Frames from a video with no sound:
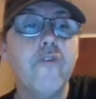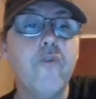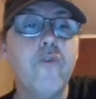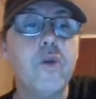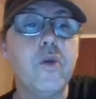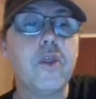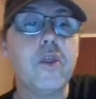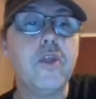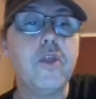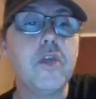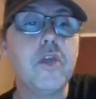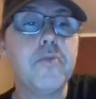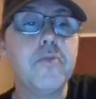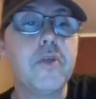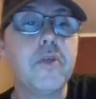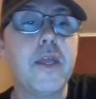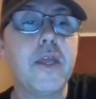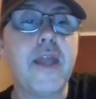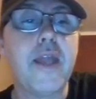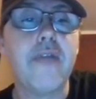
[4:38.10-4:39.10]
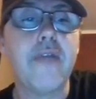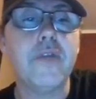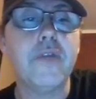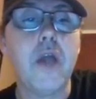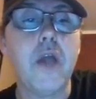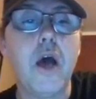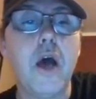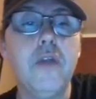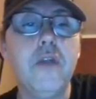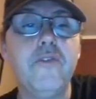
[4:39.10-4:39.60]
46% have
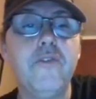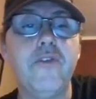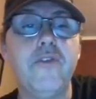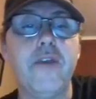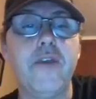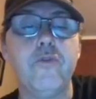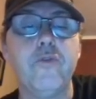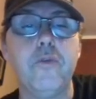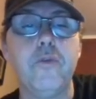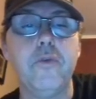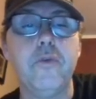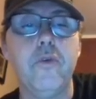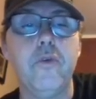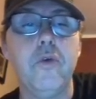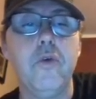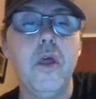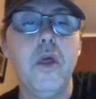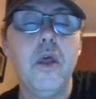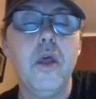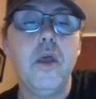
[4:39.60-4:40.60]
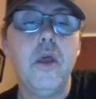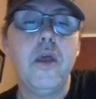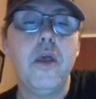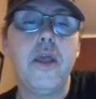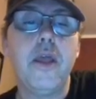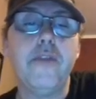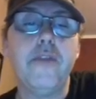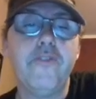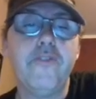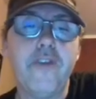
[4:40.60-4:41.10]
an
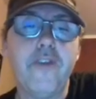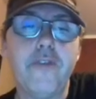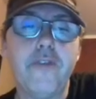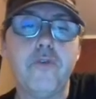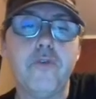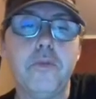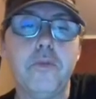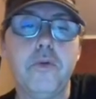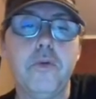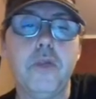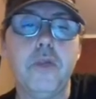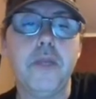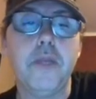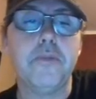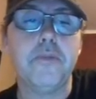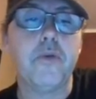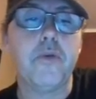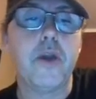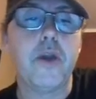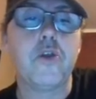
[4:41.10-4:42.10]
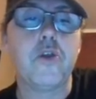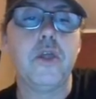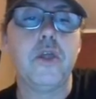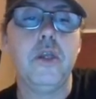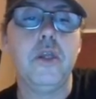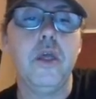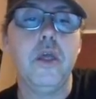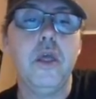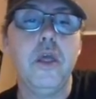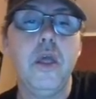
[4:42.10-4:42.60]
unfavorable
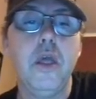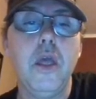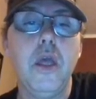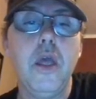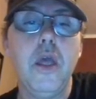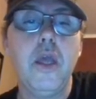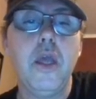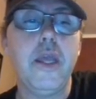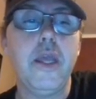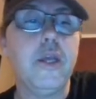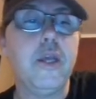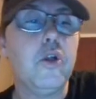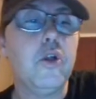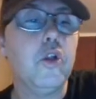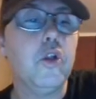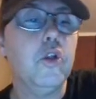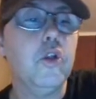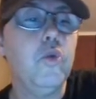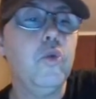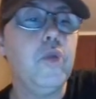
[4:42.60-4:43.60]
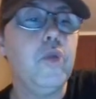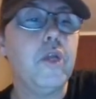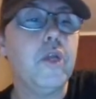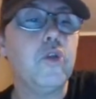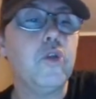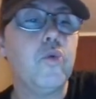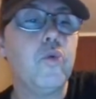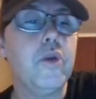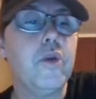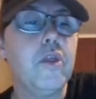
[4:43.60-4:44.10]
impression, including
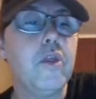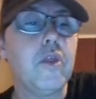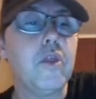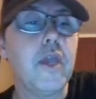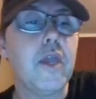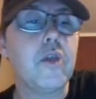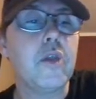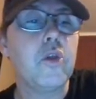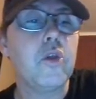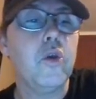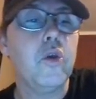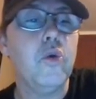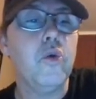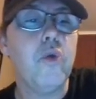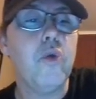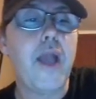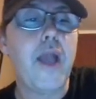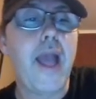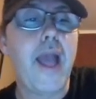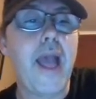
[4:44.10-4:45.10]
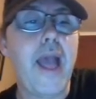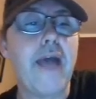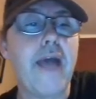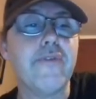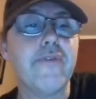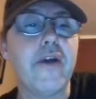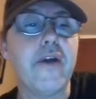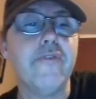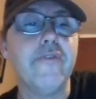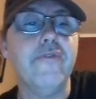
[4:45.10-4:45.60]
26 who have
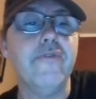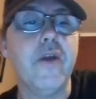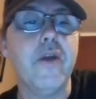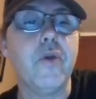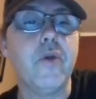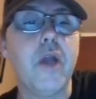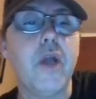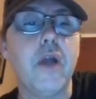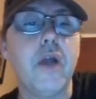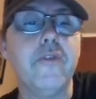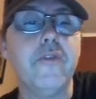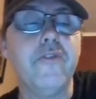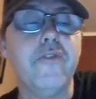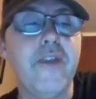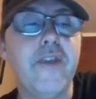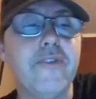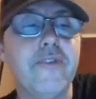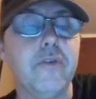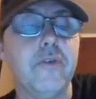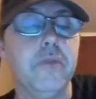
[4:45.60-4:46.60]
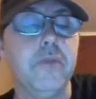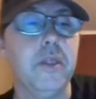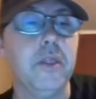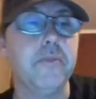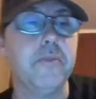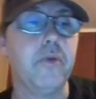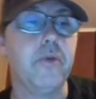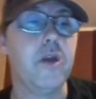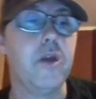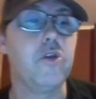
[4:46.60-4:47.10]
a very unfavorable
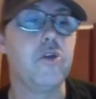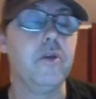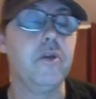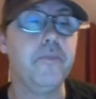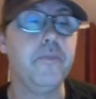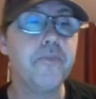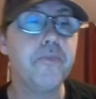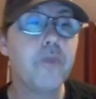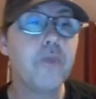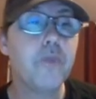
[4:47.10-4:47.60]
impression.